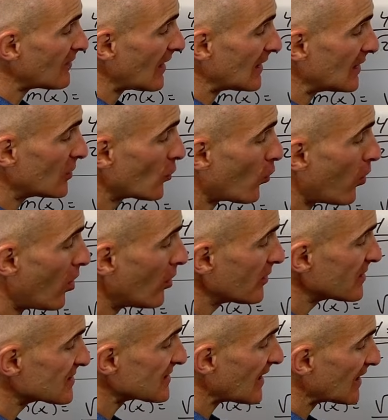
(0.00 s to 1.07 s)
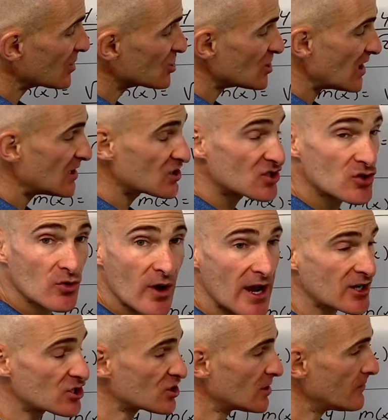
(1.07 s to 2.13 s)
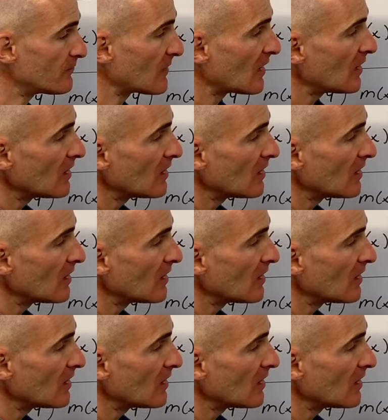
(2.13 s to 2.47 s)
that inequality sign changes direction.